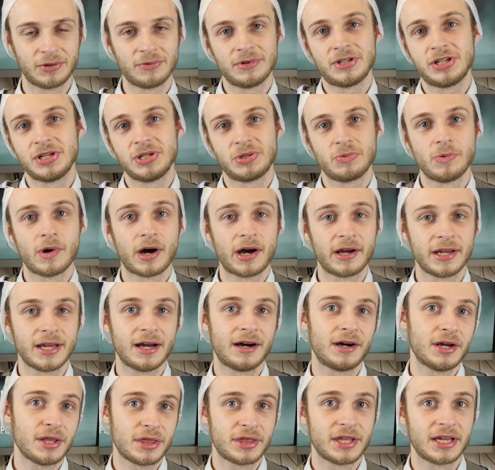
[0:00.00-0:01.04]
which is why
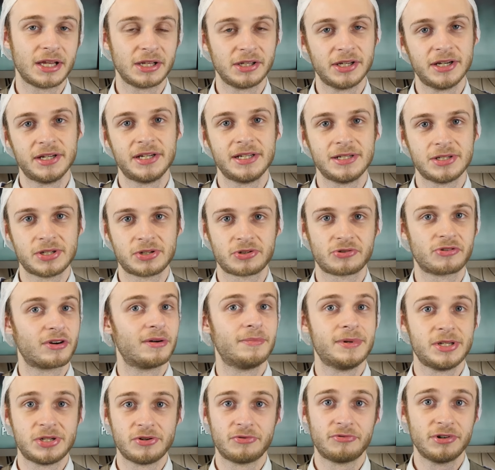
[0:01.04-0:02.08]
I think learning to
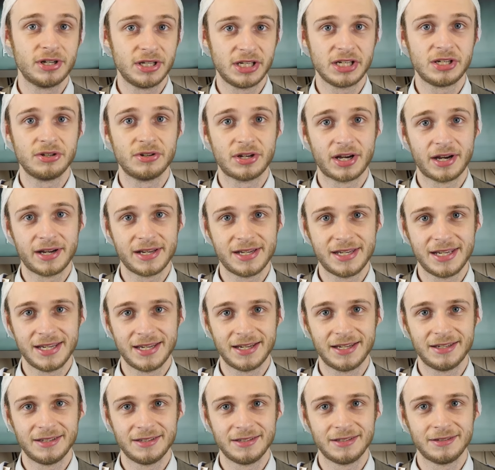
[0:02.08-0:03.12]
scrub is a really good
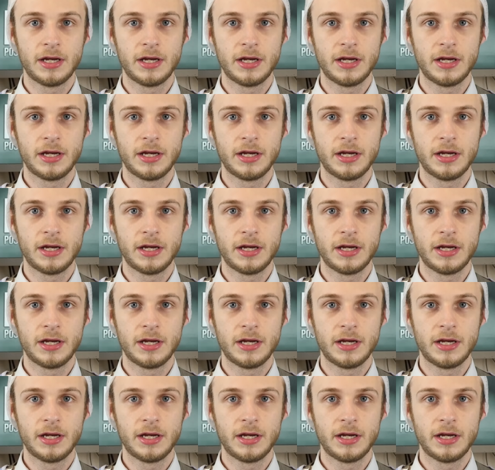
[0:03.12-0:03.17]
idea.